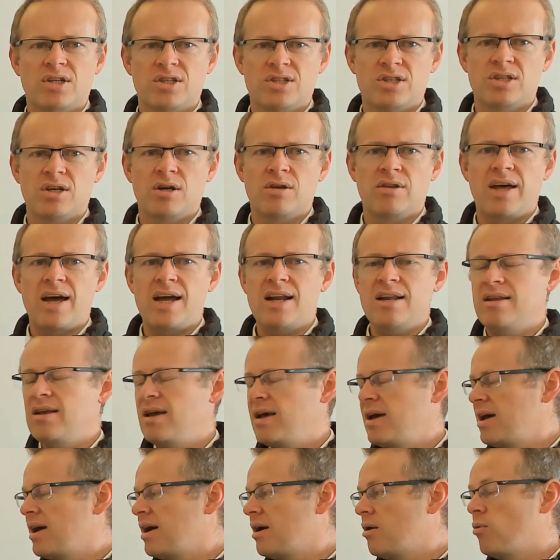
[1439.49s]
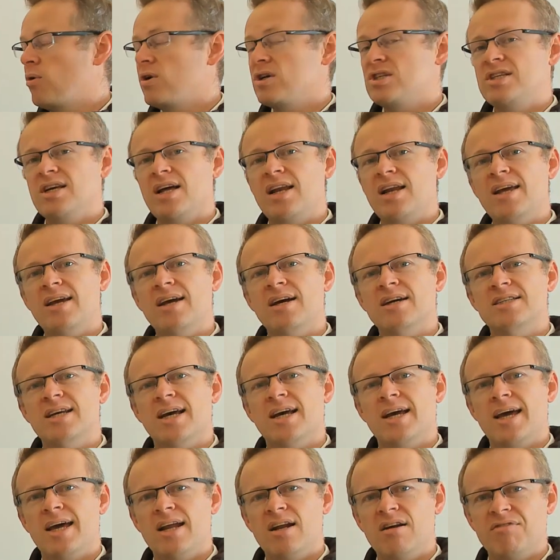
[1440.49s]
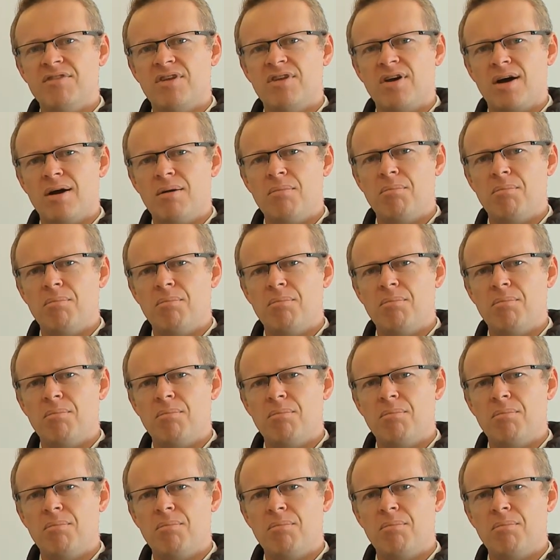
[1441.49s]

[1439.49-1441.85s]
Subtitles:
So that was telling us ahead of time,